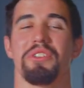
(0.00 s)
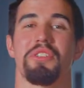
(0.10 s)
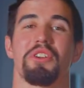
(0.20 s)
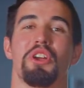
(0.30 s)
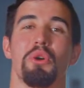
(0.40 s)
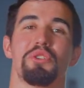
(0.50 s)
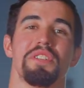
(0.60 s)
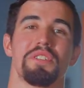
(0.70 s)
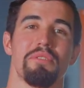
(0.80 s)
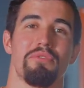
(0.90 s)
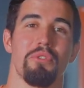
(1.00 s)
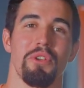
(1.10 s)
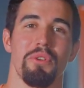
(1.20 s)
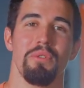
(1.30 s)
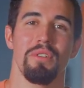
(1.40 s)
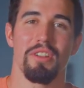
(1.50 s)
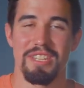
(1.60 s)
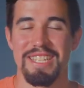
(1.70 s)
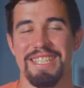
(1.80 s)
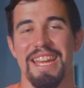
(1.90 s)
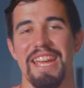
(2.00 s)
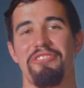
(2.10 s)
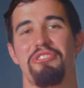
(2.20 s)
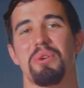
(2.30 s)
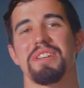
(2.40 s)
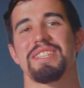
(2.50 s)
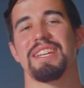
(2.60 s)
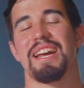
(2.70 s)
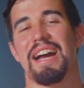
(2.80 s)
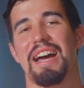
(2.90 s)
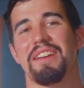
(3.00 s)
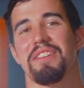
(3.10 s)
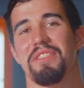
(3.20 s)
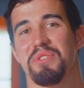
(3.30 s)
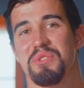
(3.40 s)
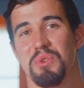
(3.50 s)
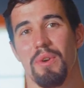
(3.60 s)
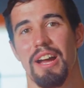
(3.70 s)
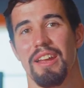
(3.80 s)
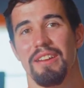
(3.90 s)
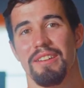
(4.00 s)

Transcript: another coaching tip for you. Today, focusing on the squat.